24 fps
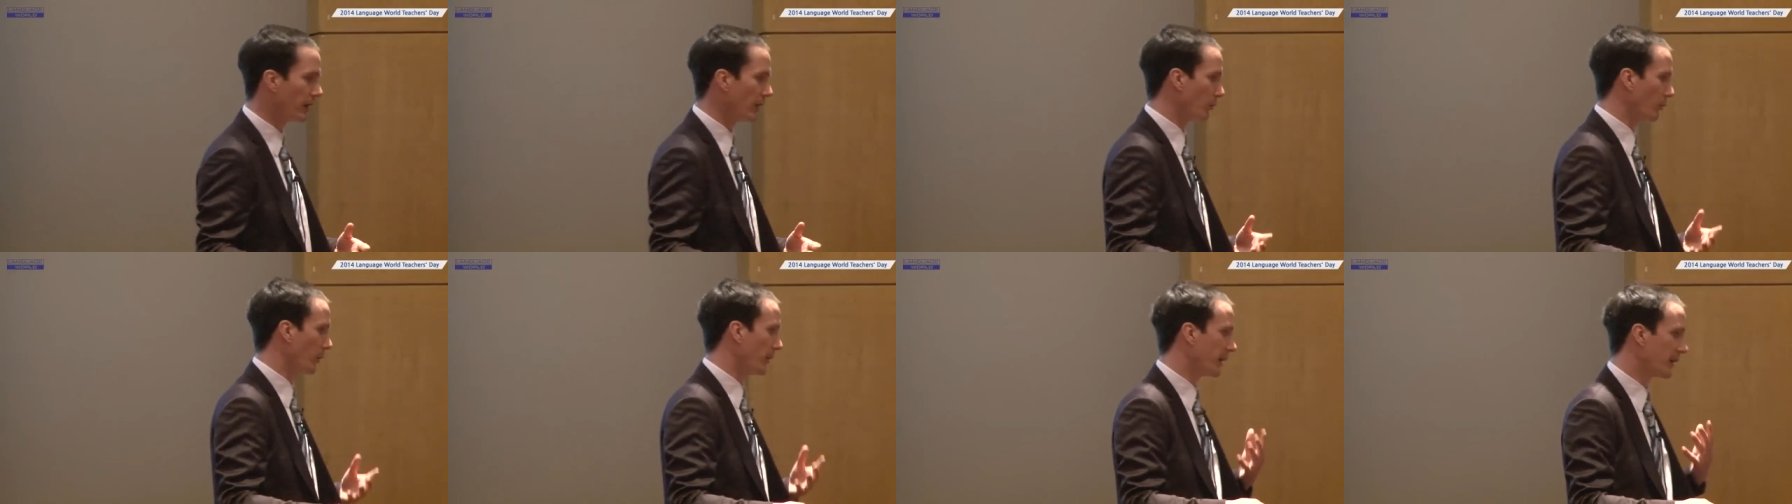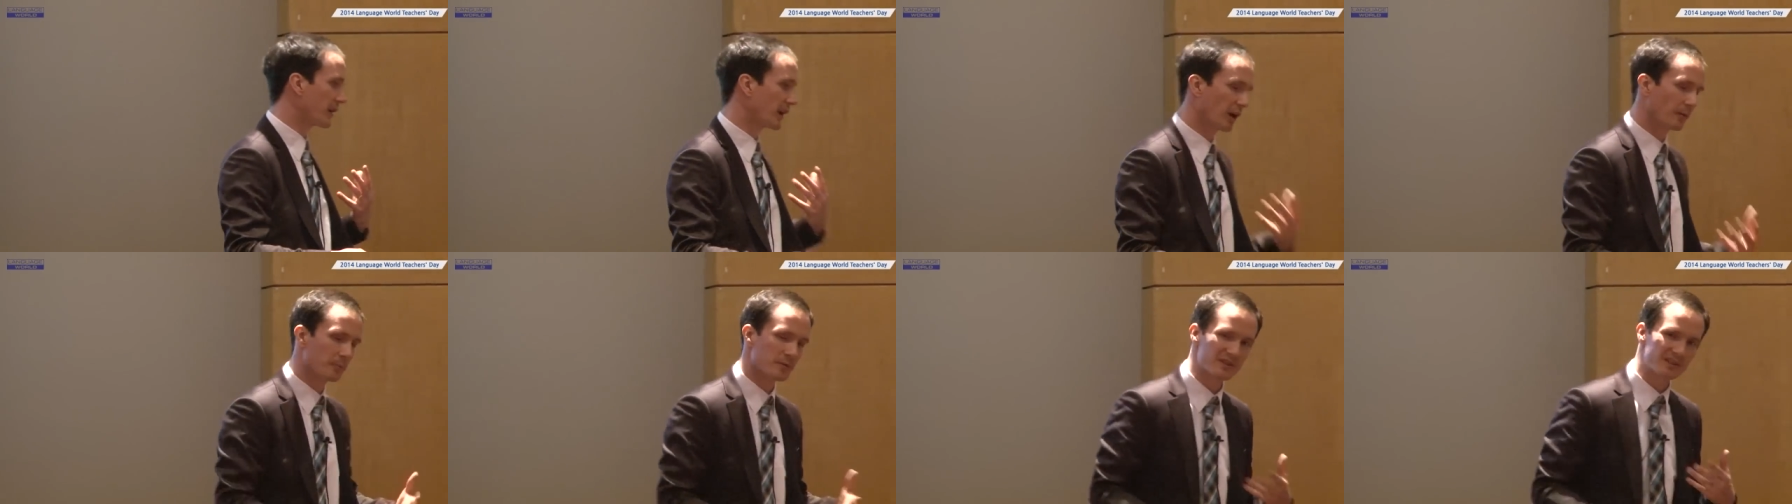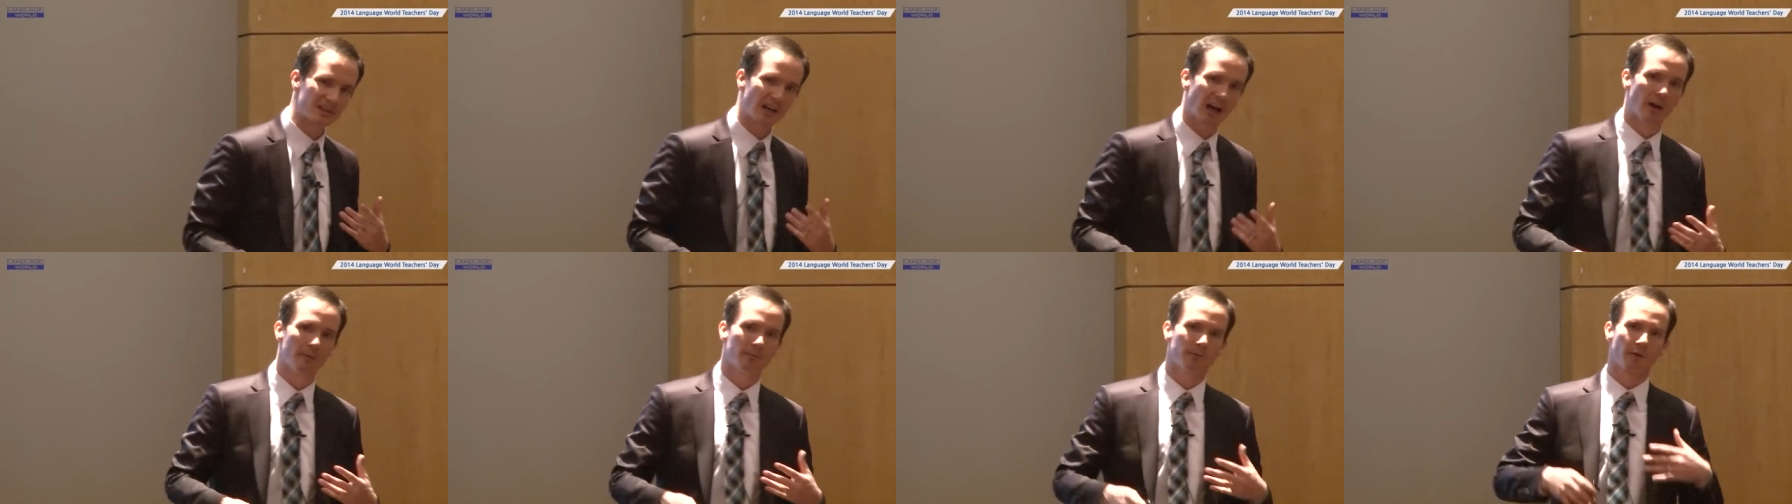When it comes
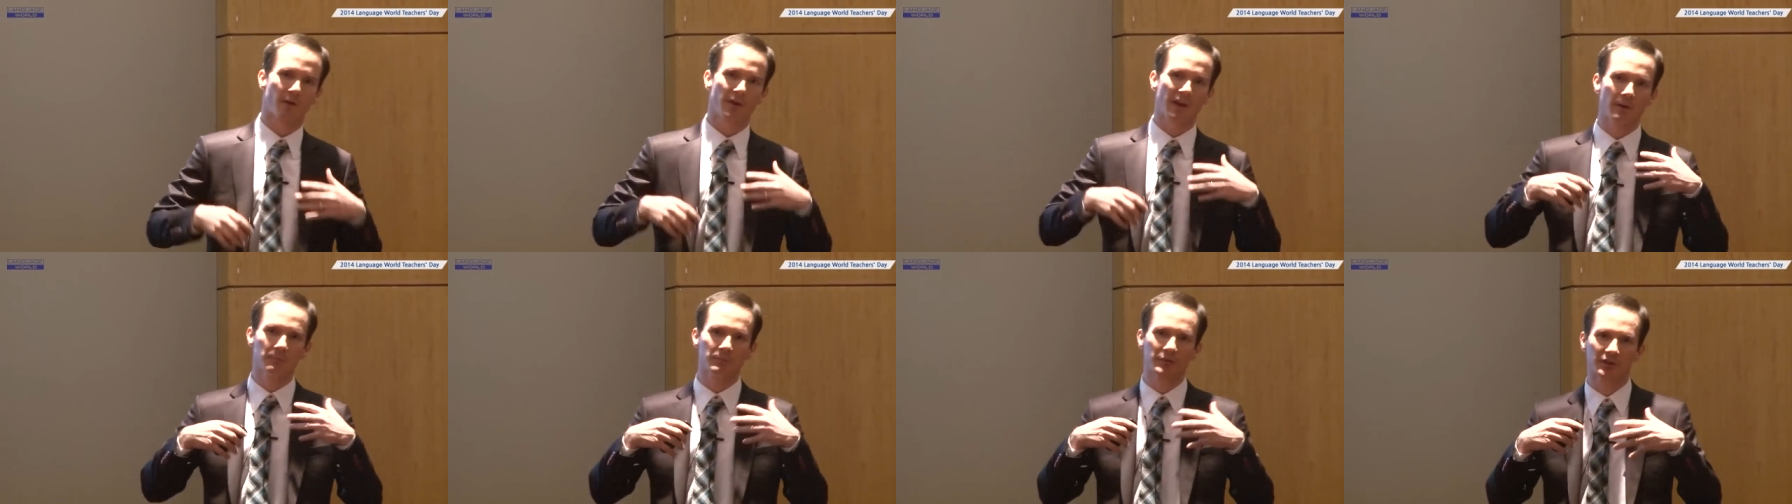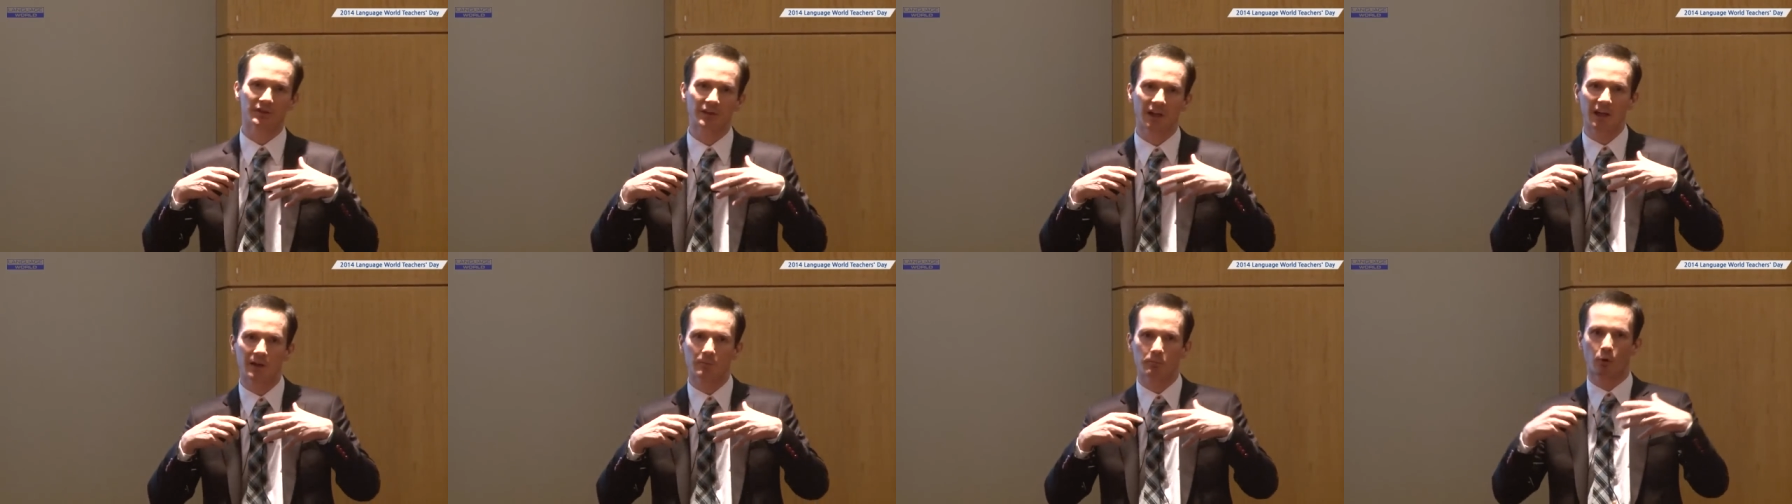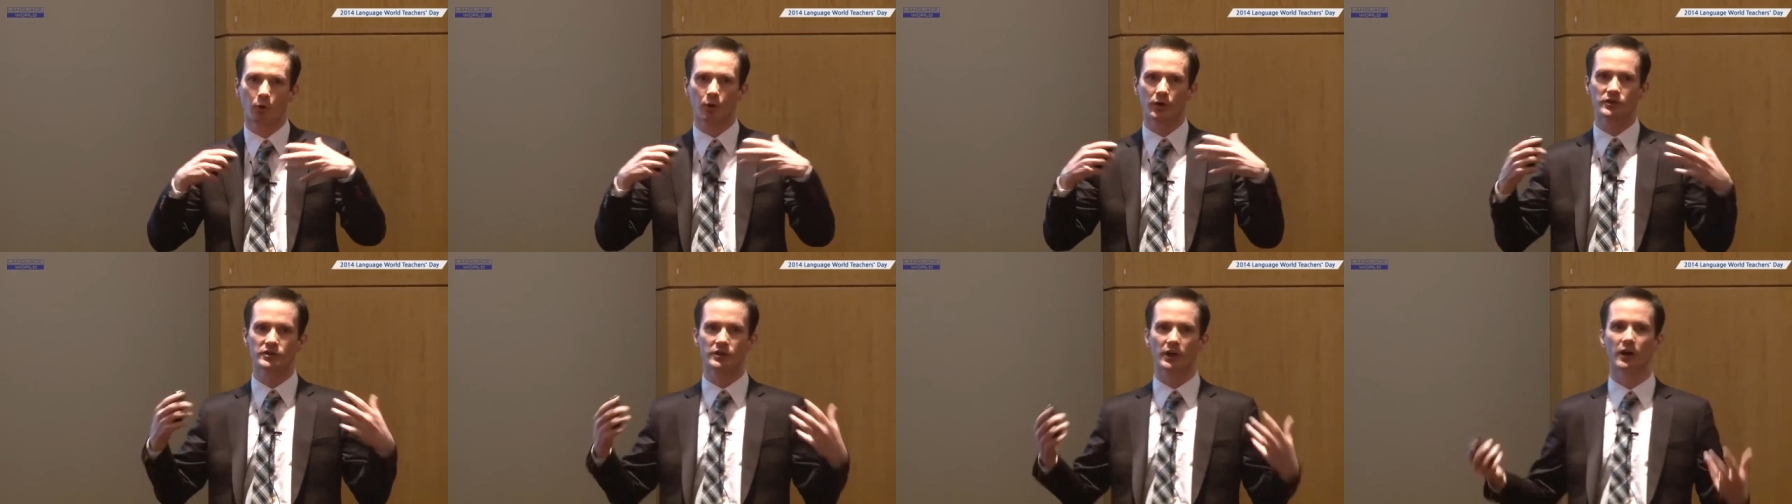time for them to take
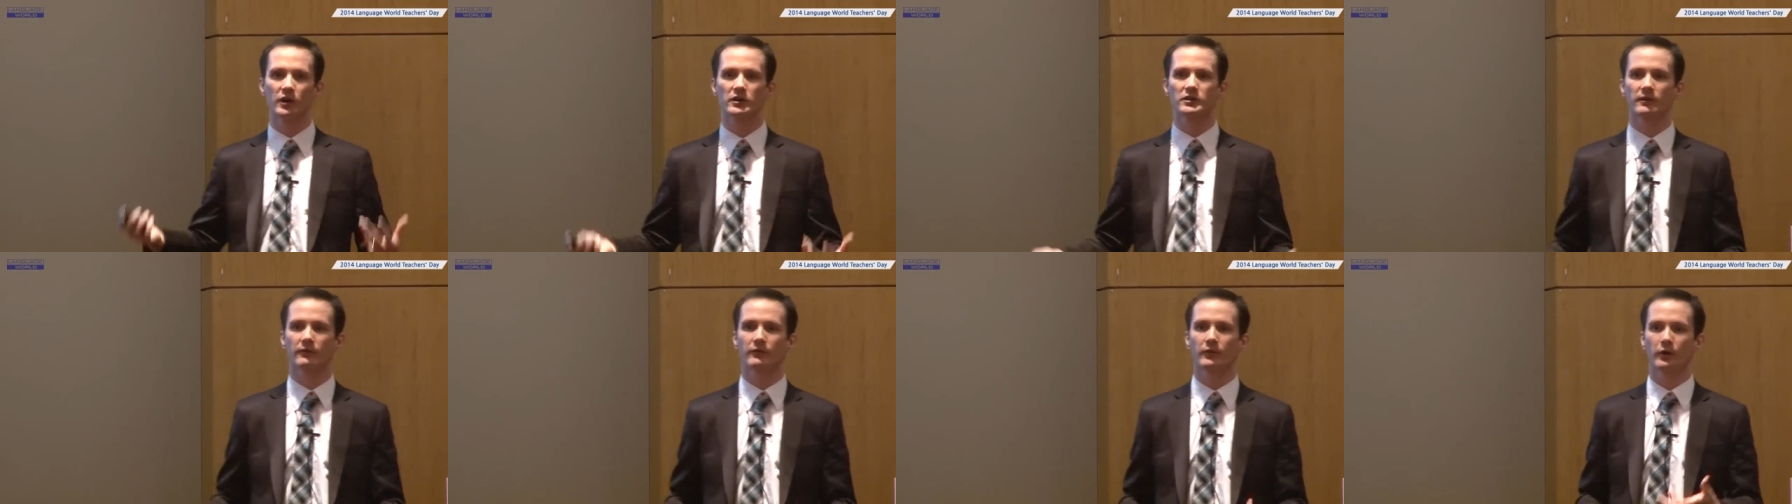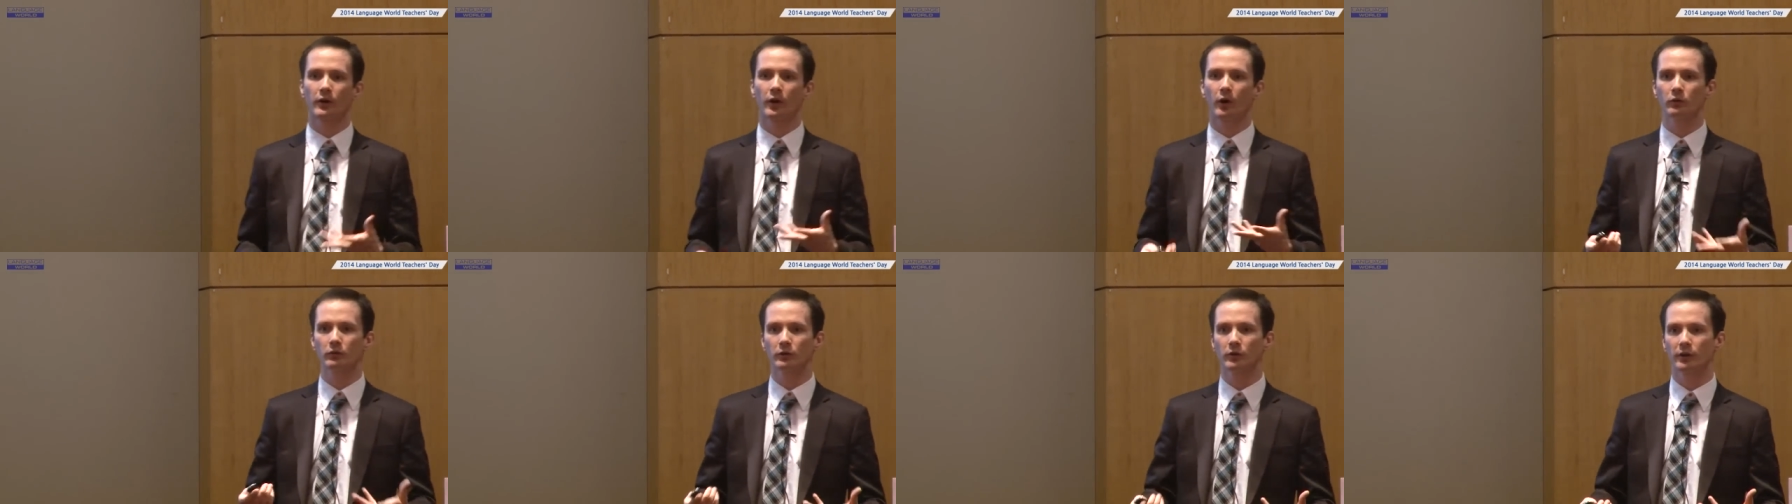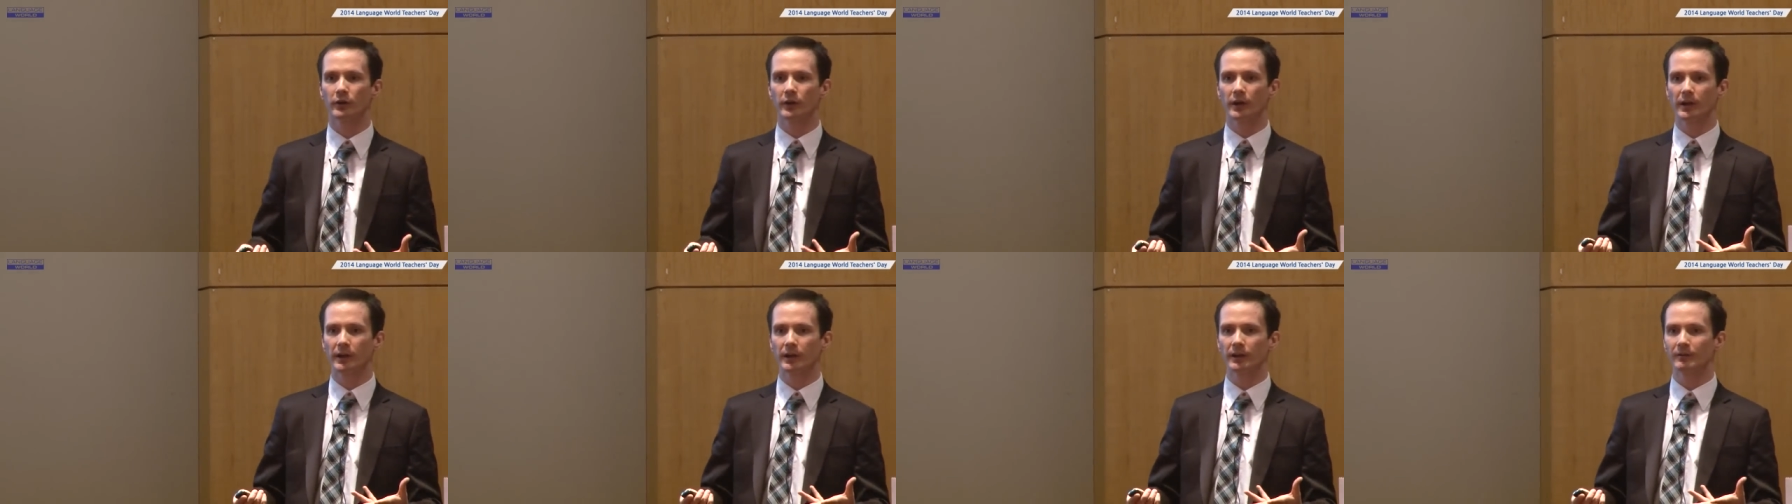more charge of their own
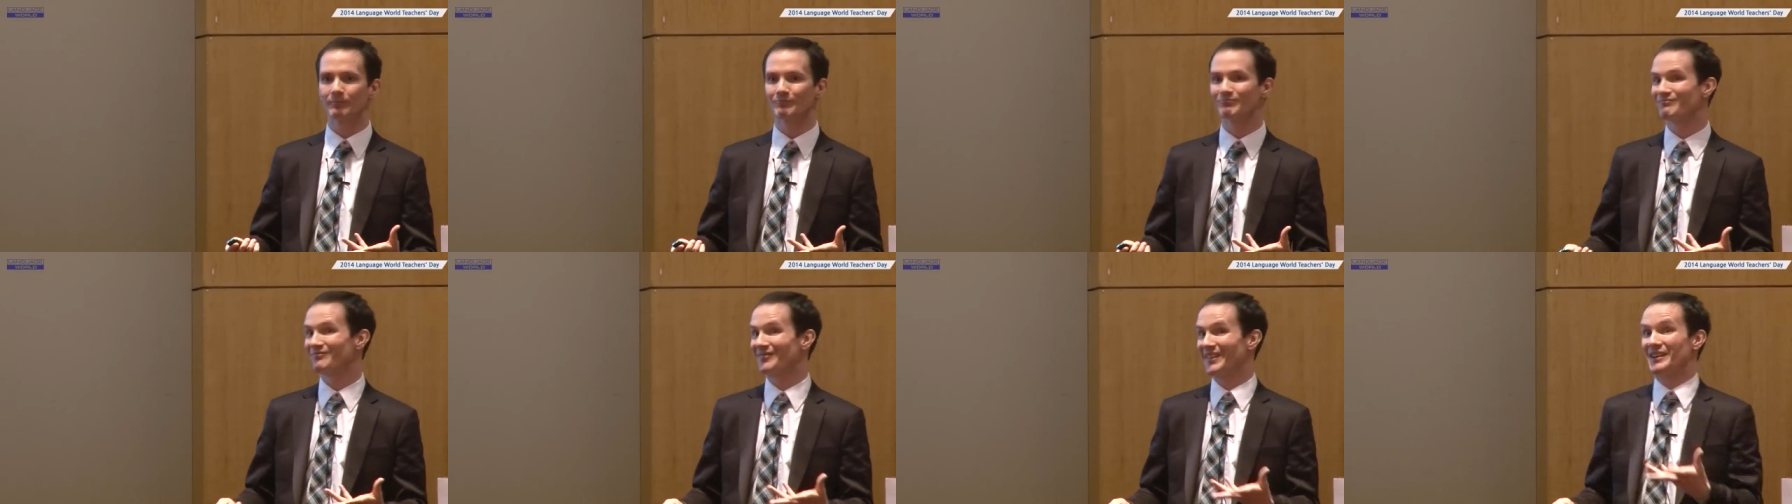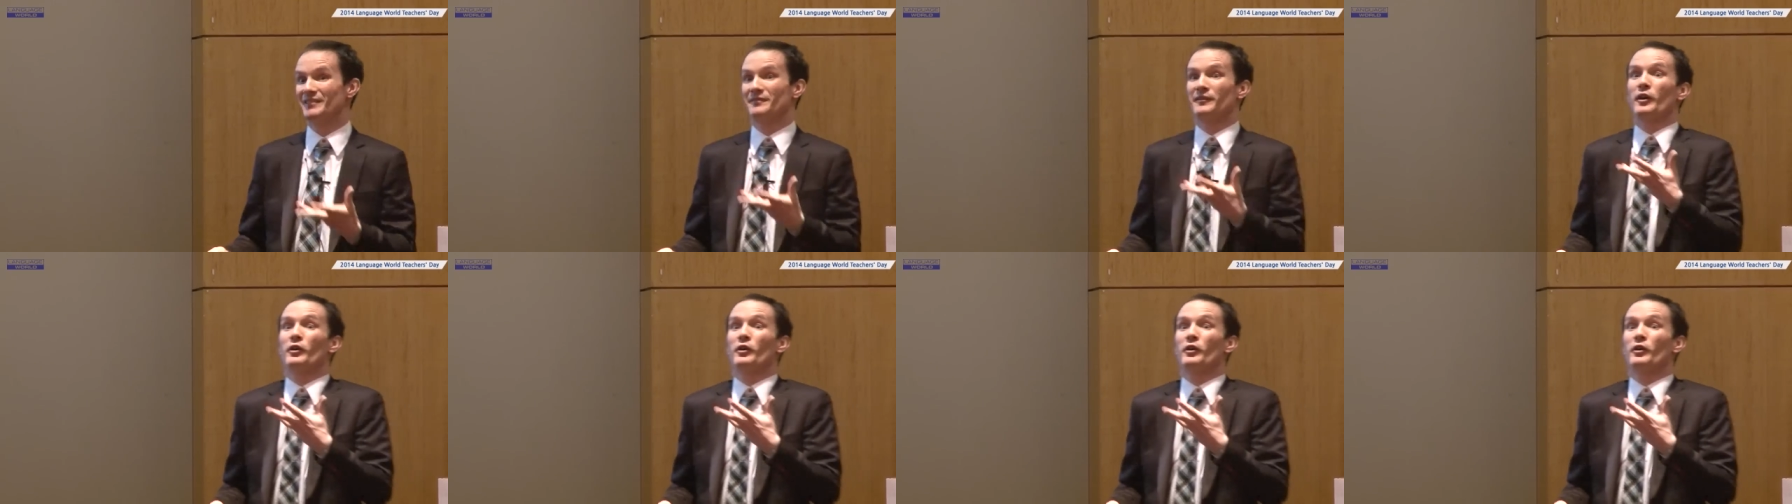learning, they've